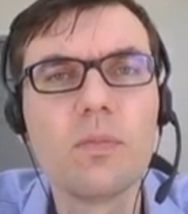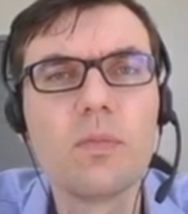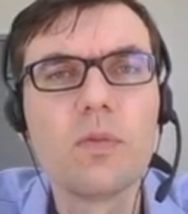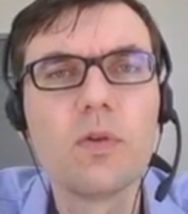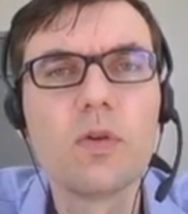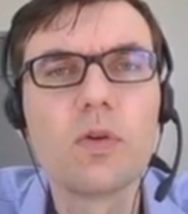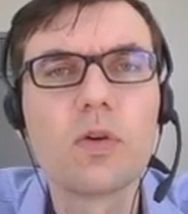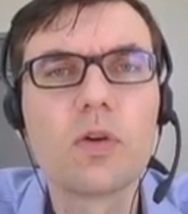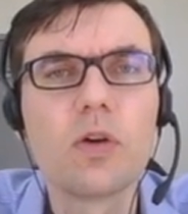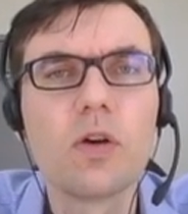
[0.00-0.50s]

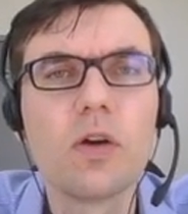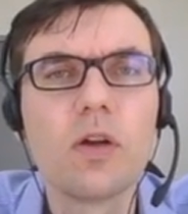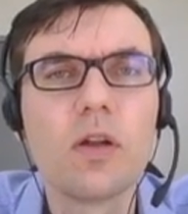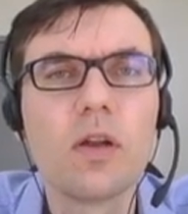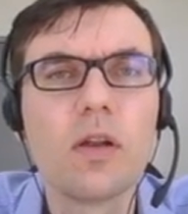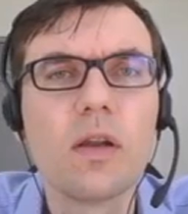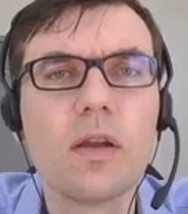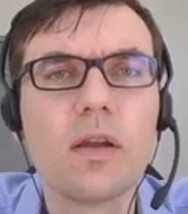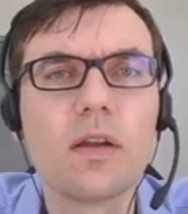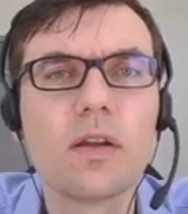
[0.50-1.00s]
you
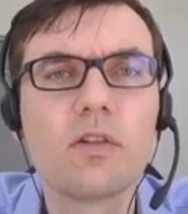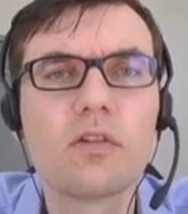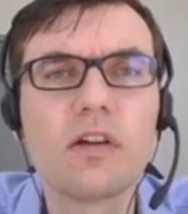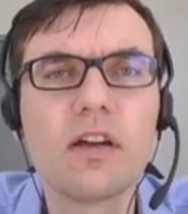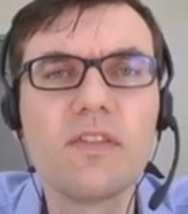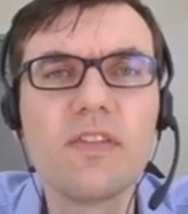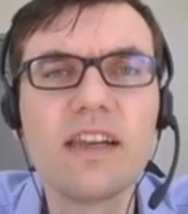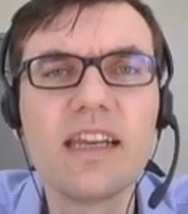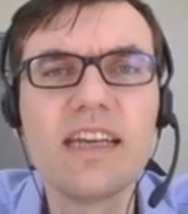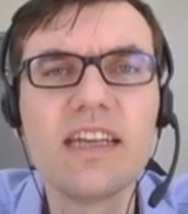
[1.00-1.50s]
call a
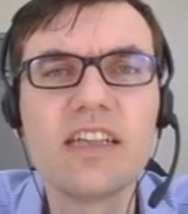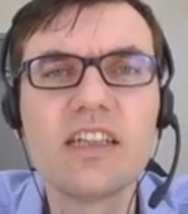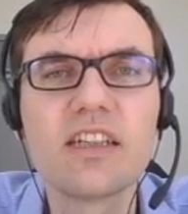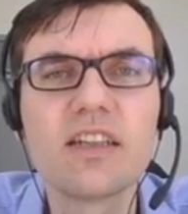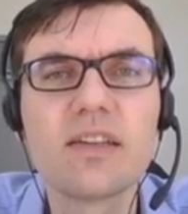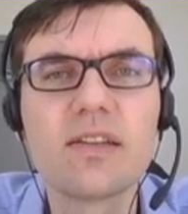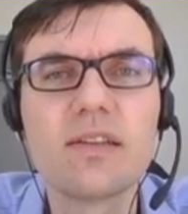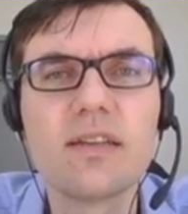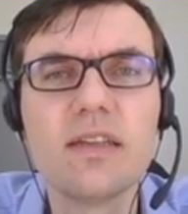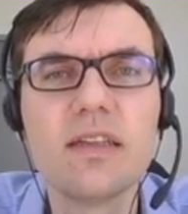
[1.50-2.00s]
travel
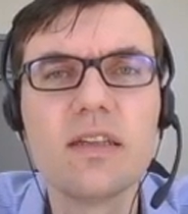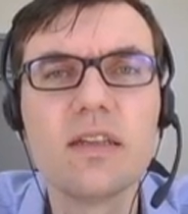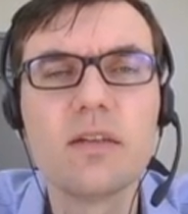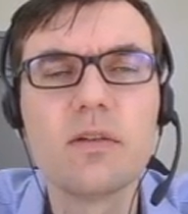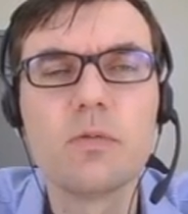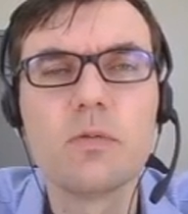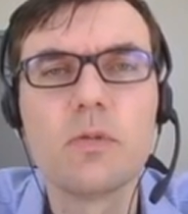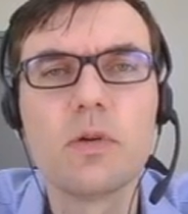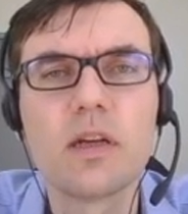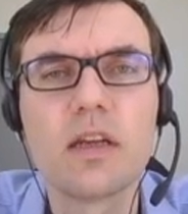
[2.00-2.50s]
agency,
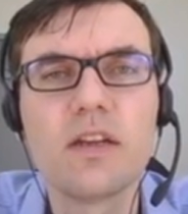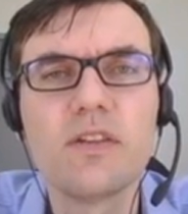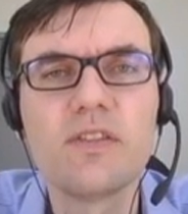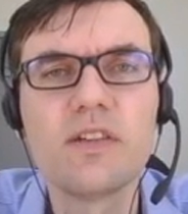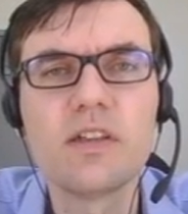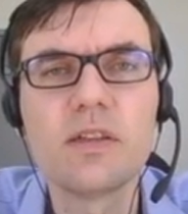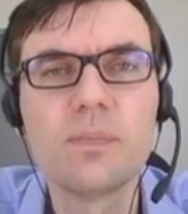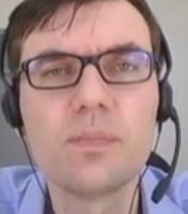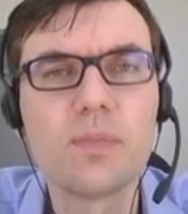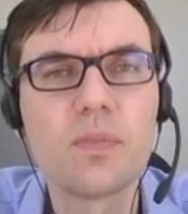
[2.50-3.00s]

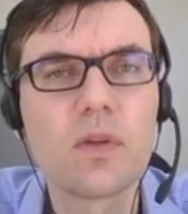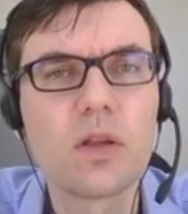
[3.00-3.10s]
whatever.